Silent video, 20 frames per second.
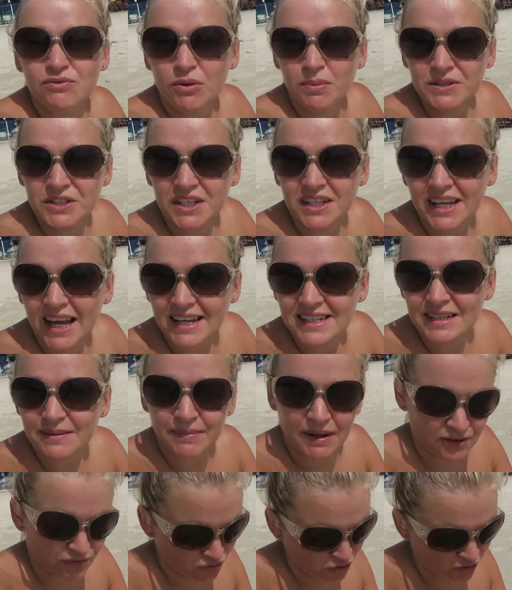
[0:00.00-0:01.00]
was rubbish at guessing
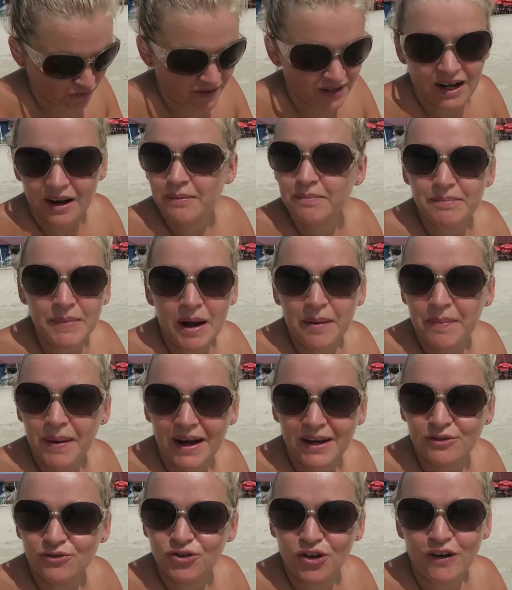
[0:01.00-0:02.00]
my drawing. I'm a
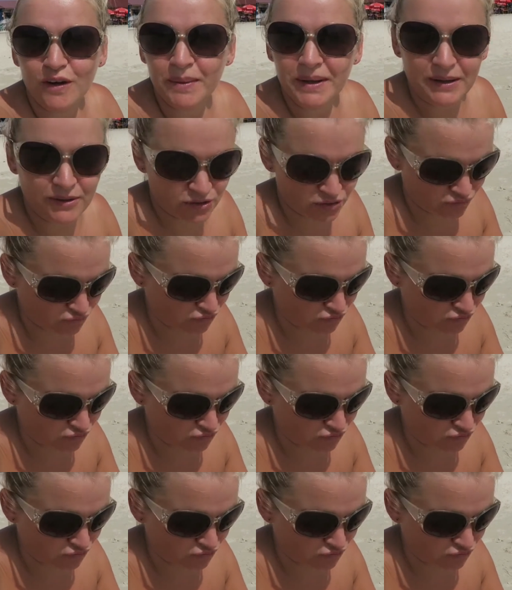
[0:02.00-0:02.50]
better drawer, but he was